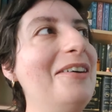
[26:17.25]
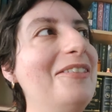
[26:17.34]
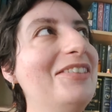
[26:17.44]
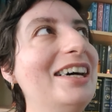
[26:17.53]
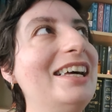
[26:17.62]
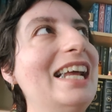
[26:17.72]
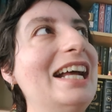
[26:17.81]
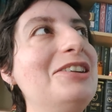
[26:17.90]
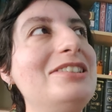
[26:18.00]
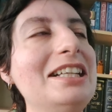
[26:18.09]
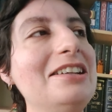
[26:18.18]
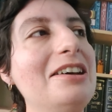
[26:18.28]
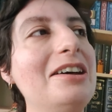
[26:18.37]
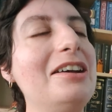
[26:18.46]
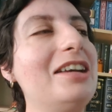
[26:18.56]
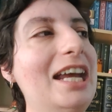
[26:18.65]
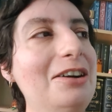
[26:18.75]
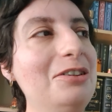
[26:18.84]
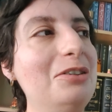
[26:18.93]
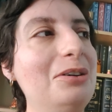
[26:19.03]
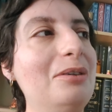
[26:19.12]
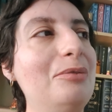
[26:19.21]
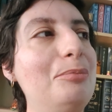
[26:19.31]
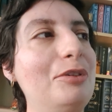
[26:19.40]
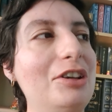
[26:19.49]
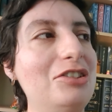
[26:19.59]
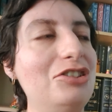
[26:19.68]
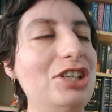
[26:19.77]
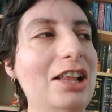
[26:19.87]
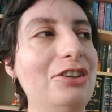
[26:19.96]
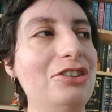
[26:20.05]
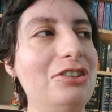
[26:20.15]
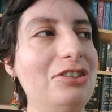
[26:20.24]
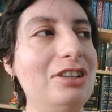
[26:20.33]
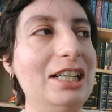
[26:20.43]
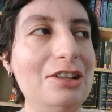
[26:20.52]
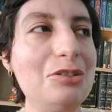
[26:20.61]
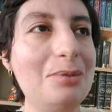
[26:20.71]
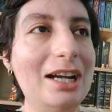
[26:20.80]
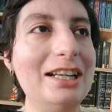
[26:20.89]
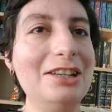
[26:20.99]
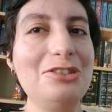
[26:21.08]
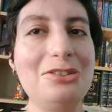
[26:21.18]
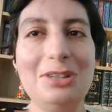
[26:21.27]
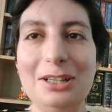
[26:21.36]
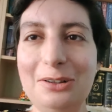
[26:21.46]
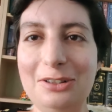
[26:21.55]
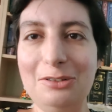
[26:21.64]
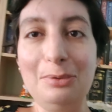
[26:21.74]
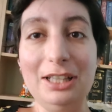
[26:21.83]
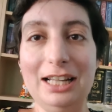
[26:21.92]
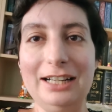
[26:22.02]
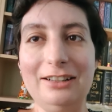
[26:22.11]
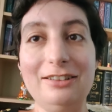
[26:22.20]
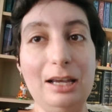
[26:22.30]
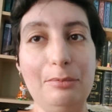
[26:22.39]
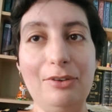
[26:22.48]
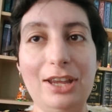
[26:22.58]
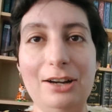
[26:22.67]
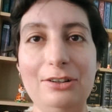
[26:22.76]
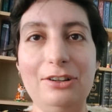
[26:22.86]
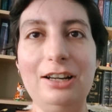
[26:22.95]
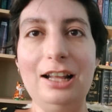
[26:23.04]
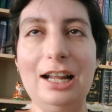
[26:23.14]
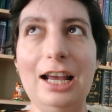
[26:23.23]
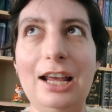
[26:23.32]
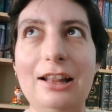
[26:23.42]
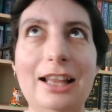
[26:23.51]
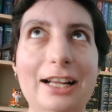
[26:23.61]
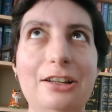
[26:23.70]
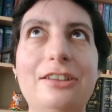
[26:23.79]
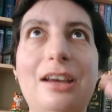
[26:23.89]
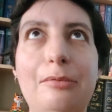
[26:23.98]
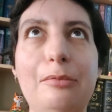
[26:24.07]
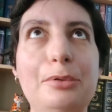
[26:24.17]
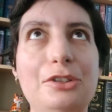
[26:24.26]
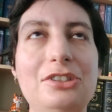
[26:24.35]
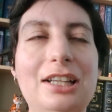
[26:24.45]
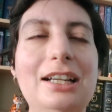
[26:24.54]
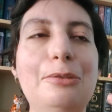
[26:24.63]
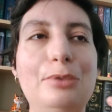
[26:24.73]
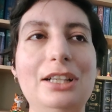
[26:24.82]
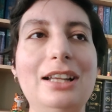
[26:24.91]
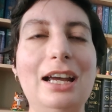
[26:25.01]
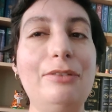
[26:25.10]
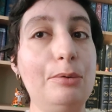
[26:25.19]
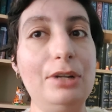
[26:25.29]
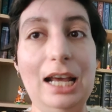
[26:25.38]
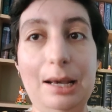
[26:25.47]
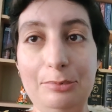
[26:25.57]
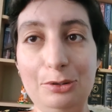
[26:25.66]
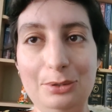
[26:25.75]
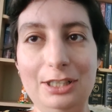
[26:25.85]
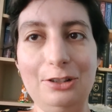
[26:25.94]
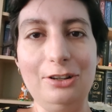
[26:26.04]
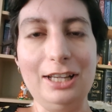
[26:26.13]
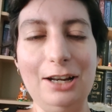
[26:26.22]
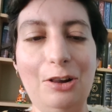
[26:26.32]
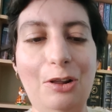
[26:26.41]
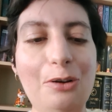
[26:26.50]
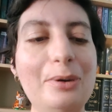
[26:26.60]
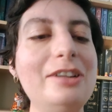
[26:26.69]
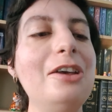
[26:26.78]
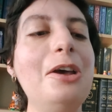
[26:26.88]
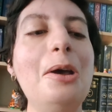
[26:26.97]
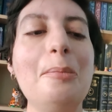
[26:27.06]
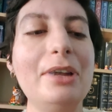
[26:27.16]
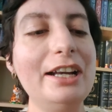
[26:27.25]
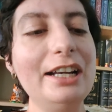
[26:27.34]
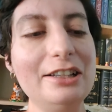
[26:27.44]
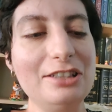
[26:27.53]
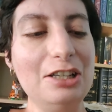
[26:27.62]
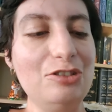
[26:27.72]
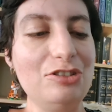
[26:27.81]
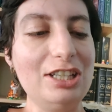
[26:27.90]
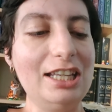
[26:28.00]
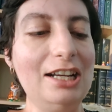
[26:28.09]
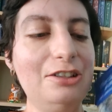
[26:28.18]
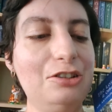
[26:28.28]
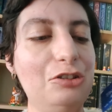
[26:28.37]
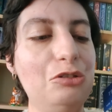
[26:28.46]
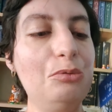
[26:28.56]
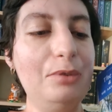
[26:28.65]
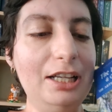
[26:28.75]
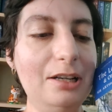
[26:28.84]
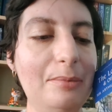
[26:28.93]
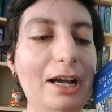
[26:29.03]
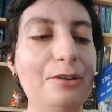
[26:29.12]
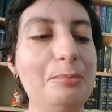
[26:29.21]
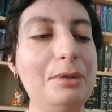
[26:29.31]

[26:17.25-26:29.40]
but I do think the character of Professor Challenger is quite interesting. He's really like the type of character that I, like the type of person that in real life I would absolutely not get along with. But it is an interesting character to read about.